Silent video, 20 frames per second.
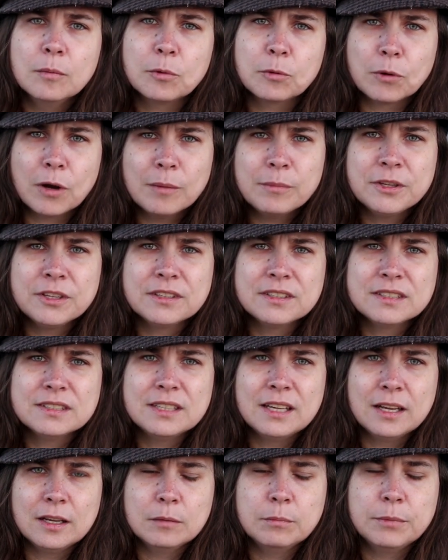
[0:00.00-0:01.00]
But
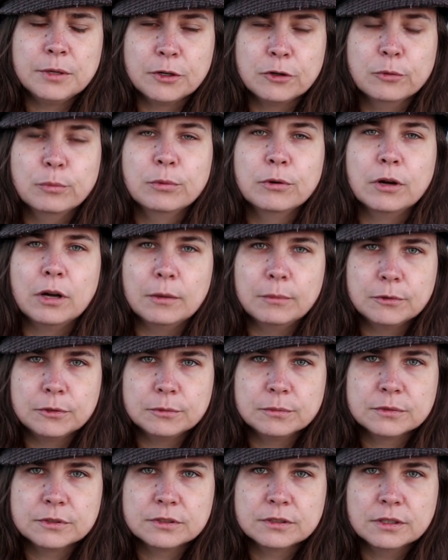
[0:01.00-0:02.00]
Romulus had bigger
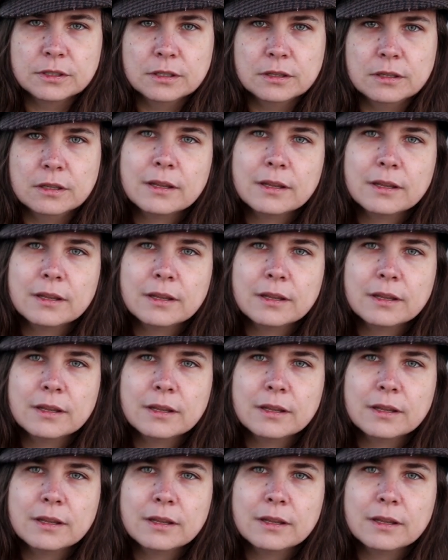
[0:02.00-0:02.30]
problems.